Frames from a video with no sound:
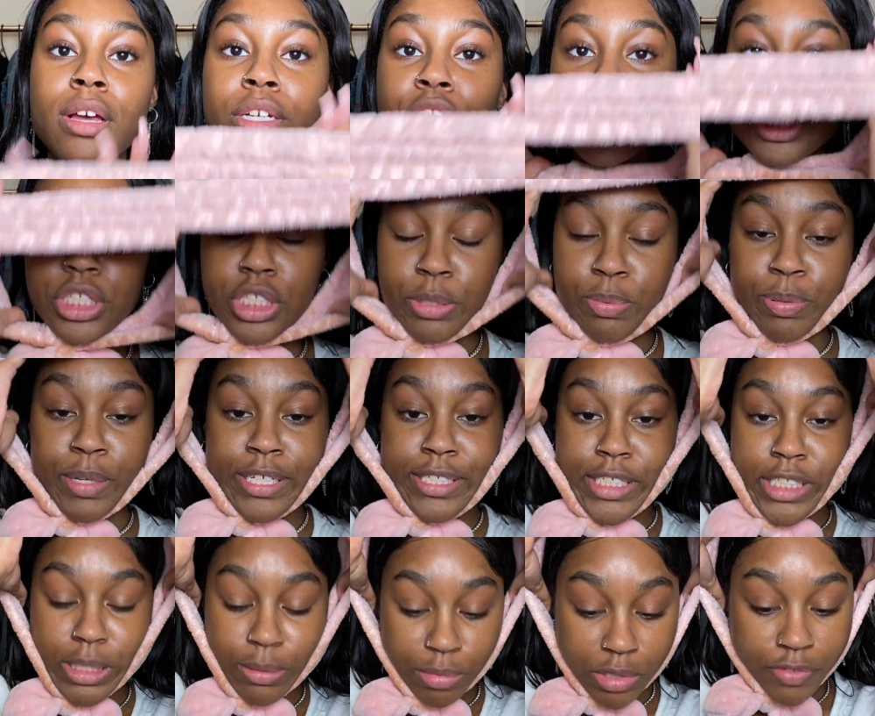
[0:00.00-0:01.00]
just to play
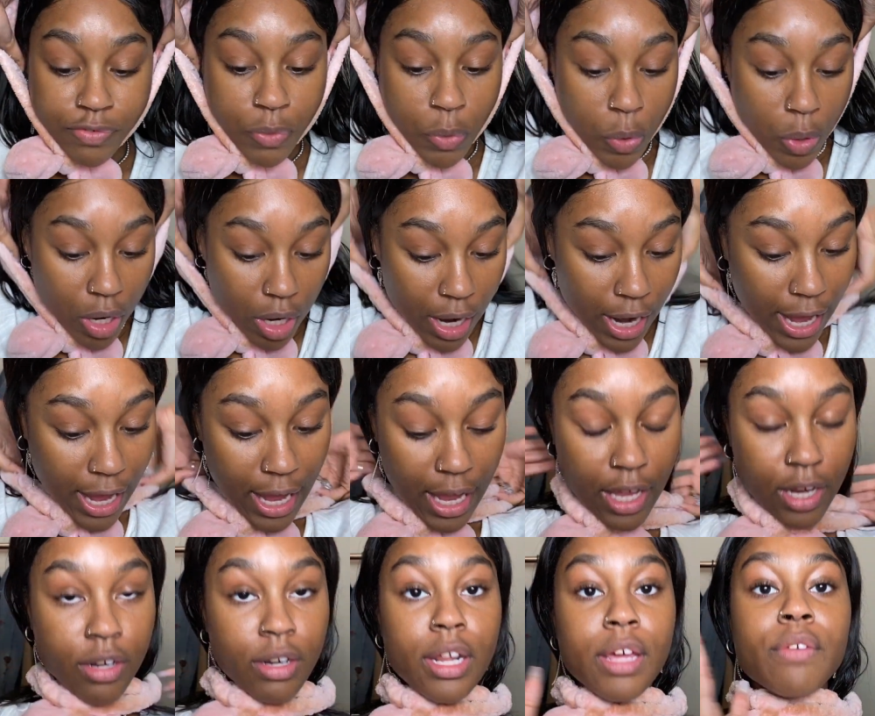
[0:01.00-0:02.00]
Sims 4
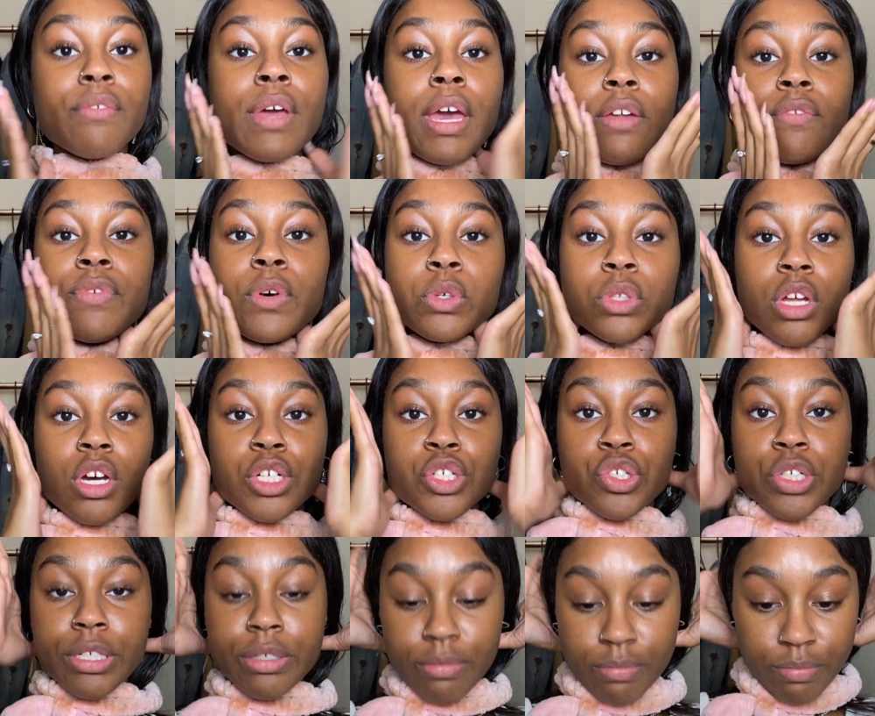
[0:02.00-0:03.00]
and fold
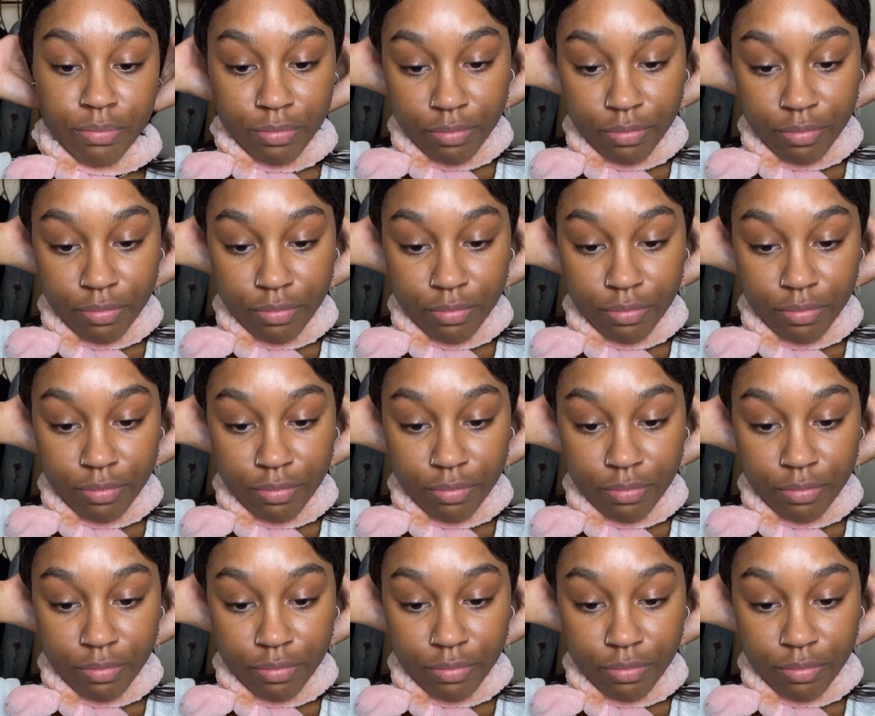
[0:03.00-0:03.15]
laundry.